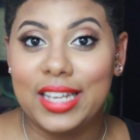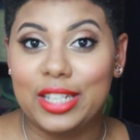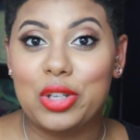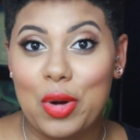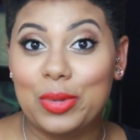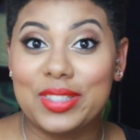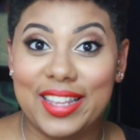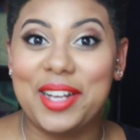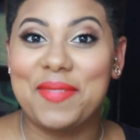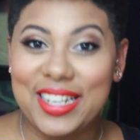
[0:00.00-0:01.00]
tones
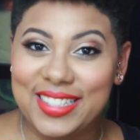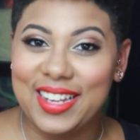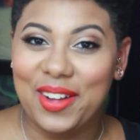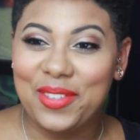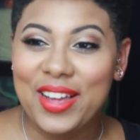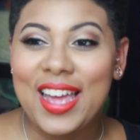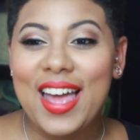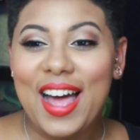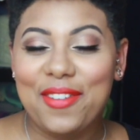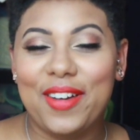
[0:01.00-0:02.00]
like myself,
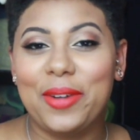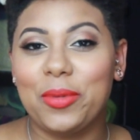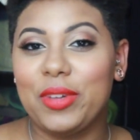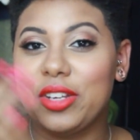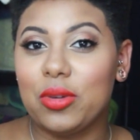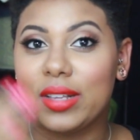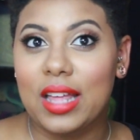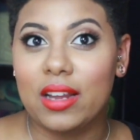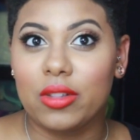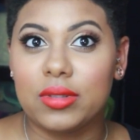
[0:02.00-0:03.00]
I find when we do a
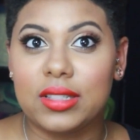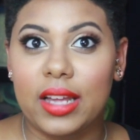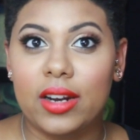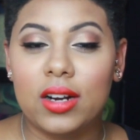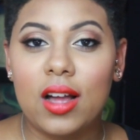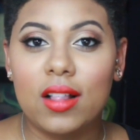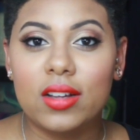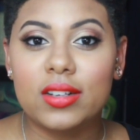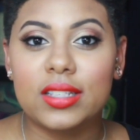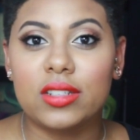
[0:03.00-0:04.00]
lot of those lighter
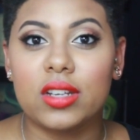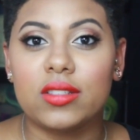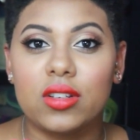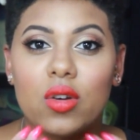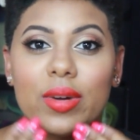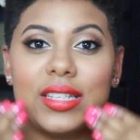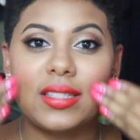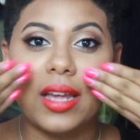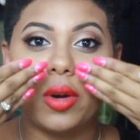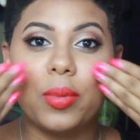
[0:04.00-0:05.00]
colors, it doesn't always
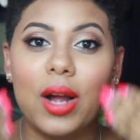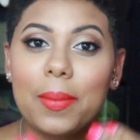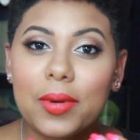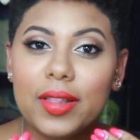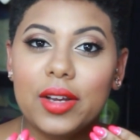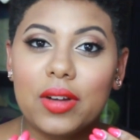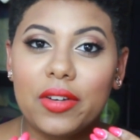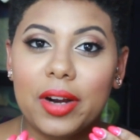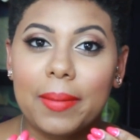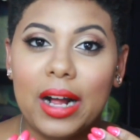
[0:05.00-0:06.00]
settle properly
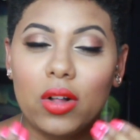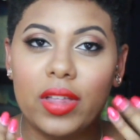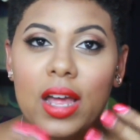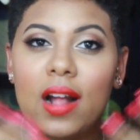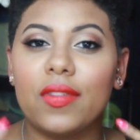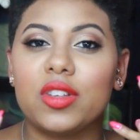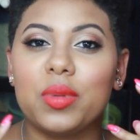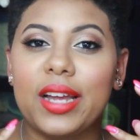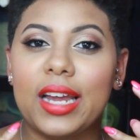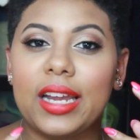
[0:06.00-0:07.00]
around our mouth unless
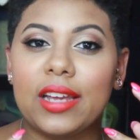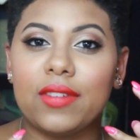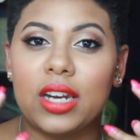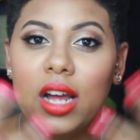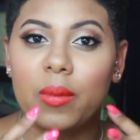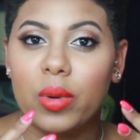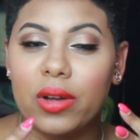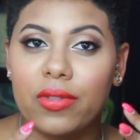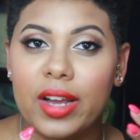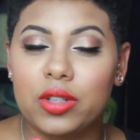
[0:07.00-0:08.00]
we kind of give it an ombre
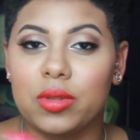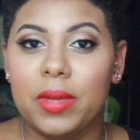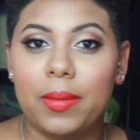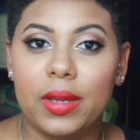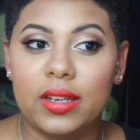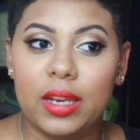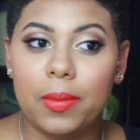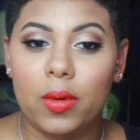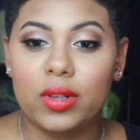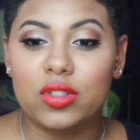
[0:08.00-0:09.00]
effect with maybe a
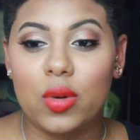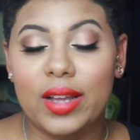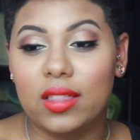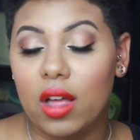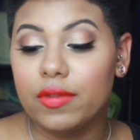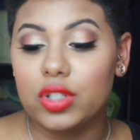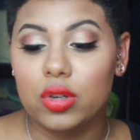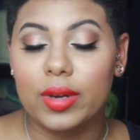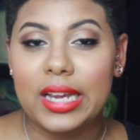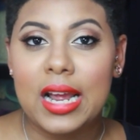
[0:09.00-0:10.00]
deeper one. So I love
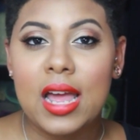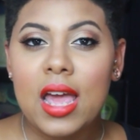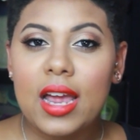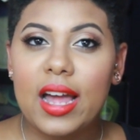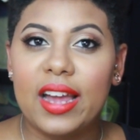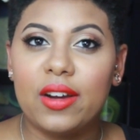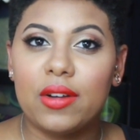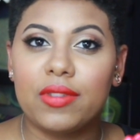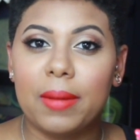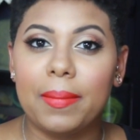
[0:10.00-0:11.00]
doing kind
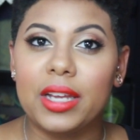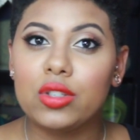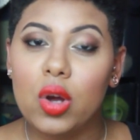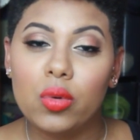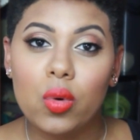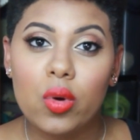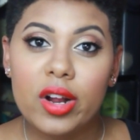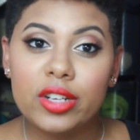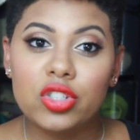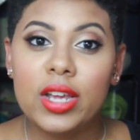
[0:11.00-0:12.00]
of a mid-tone
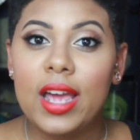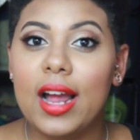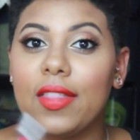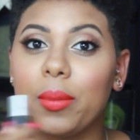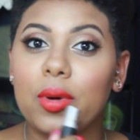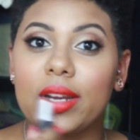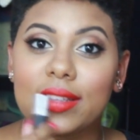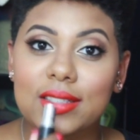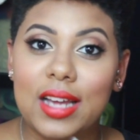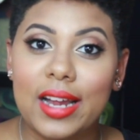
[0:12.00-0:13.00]
orange and then putting
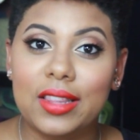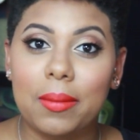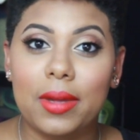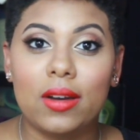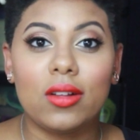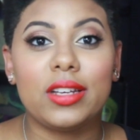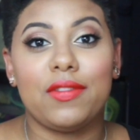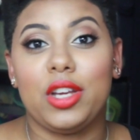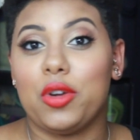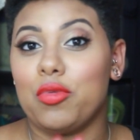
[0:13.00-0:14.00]
this guy in the middle,
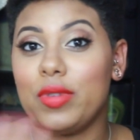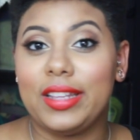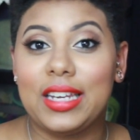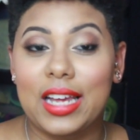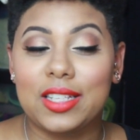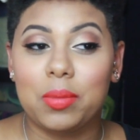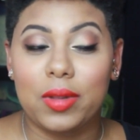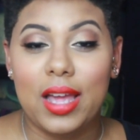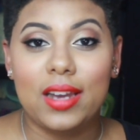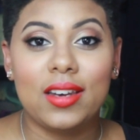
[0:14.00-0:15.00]
giving it a really nice
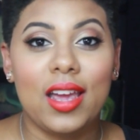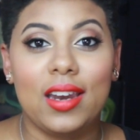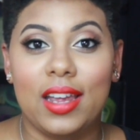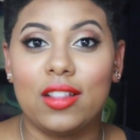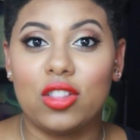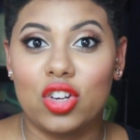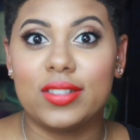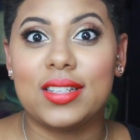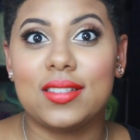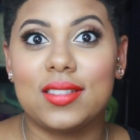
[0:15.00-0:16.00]
blend. And it
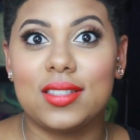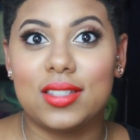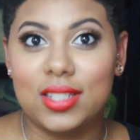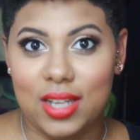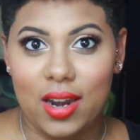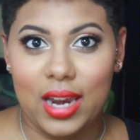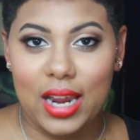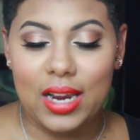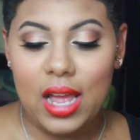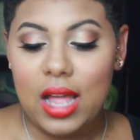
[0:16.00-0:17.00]
looks
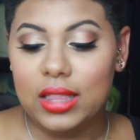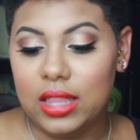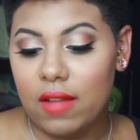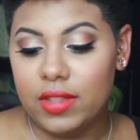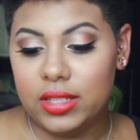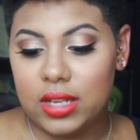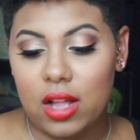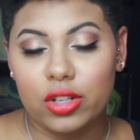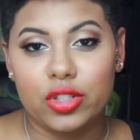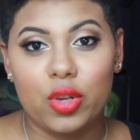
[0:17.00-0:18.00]
stunning. Love this
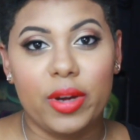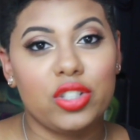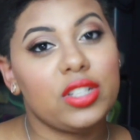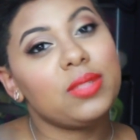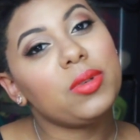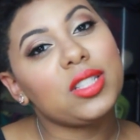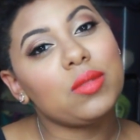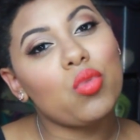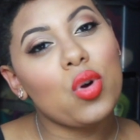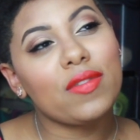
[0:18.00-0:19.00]
color so much. This one's
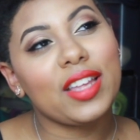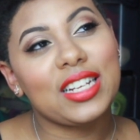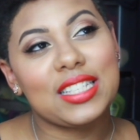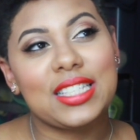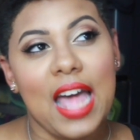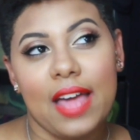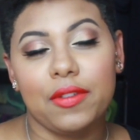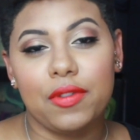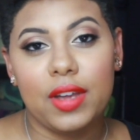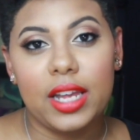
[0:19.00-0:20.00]
in more of like a
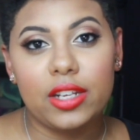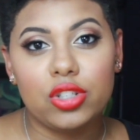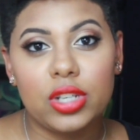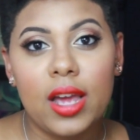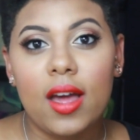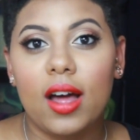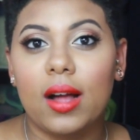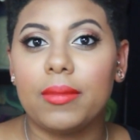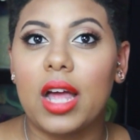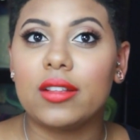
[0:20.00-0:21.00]
satin finish,
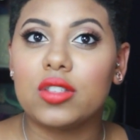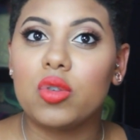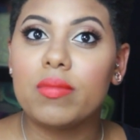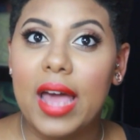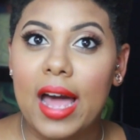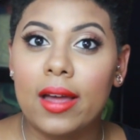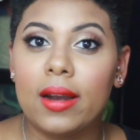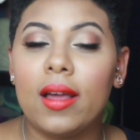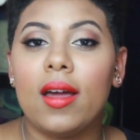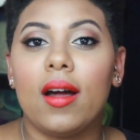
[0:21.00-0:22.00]
not so matte,
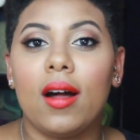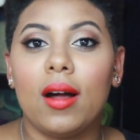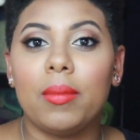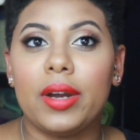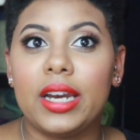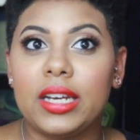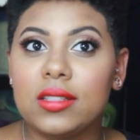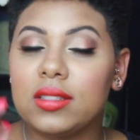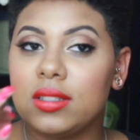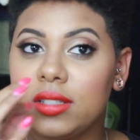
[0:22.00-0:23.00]
but it
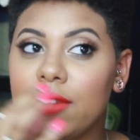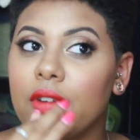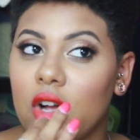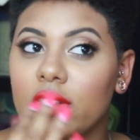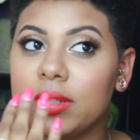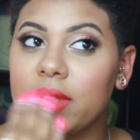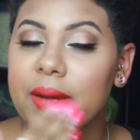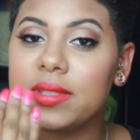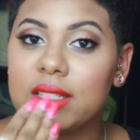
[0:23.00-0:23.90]
is difficult. Sometimes it